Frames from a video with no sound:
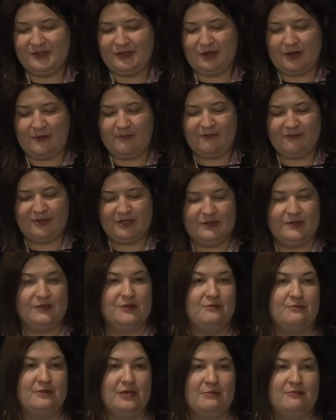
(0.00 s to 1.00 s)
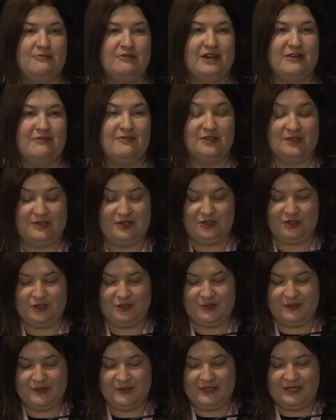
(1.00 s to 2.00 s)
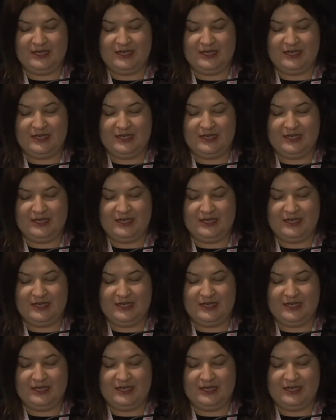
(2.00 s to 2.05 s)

a confidence to make brave decisions.